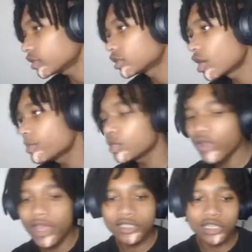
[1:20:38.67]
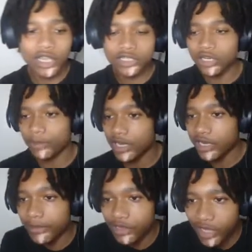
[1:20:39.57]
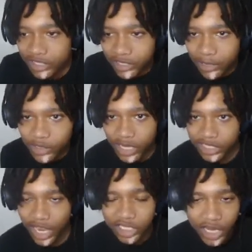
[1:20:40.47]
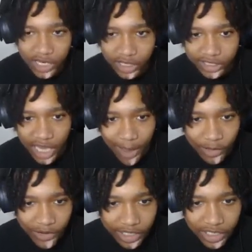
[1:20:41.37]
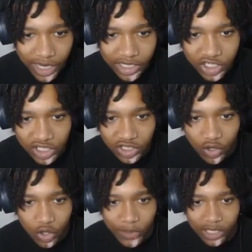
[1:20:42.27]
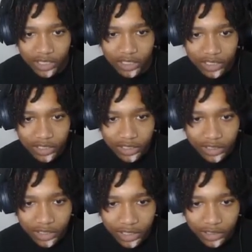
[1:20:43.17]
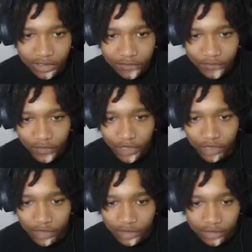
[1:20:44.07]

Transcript: W Hezzy? Yes, sir, bro. W Hezzy, W Hezzy. Y'all just got to get the timing right, Chad. This shit so quick. Like, fuck.